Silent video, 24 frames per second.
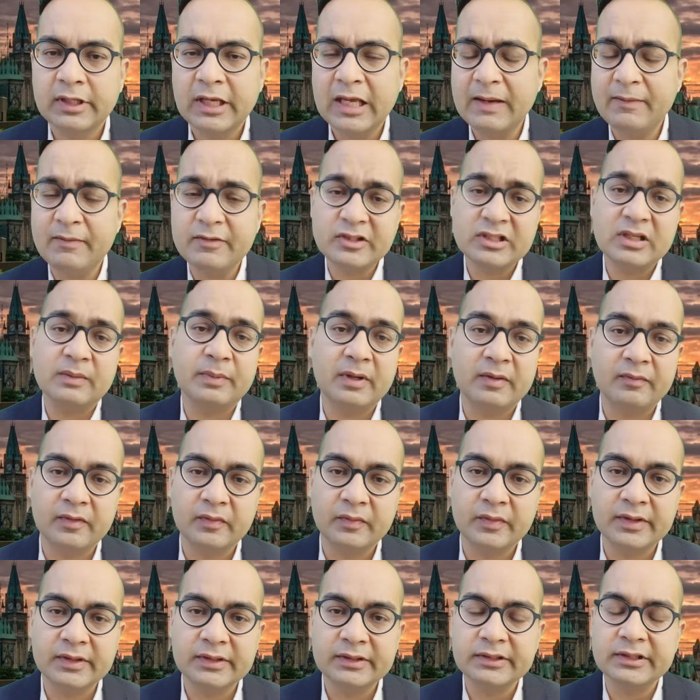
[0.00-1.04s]
Hey what's up
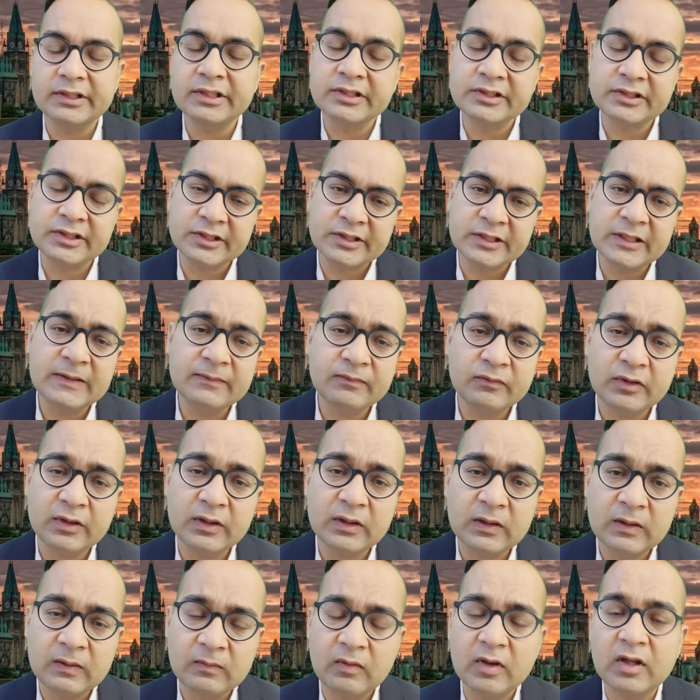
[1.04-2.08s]
everyone, it's Atif
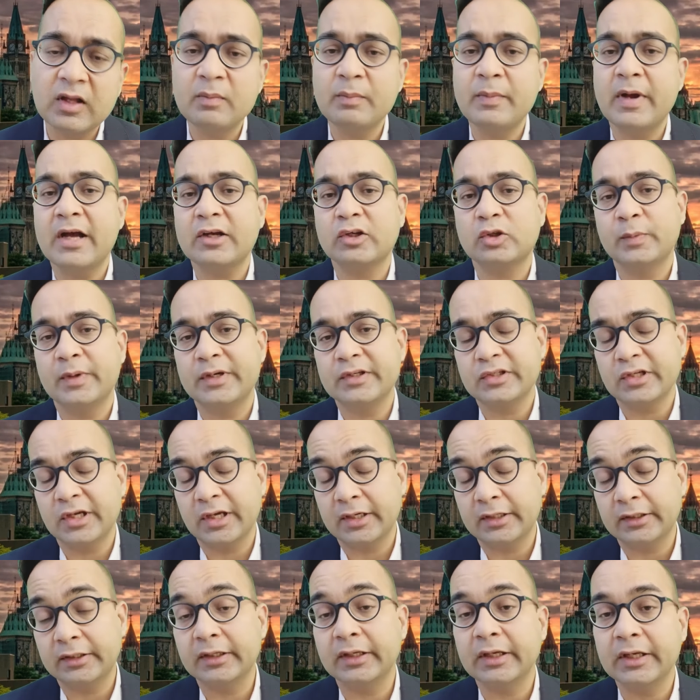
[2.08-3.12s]
here, welcome back to my
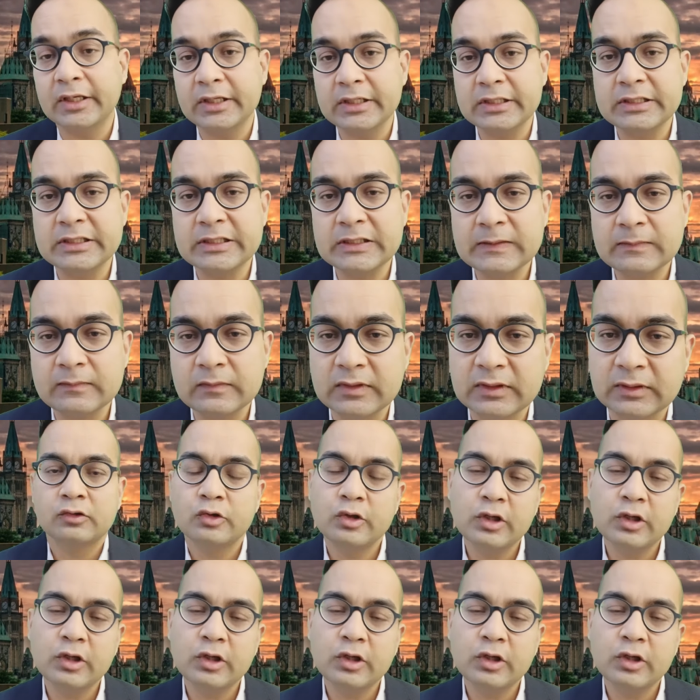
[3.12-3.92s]
channel ATV.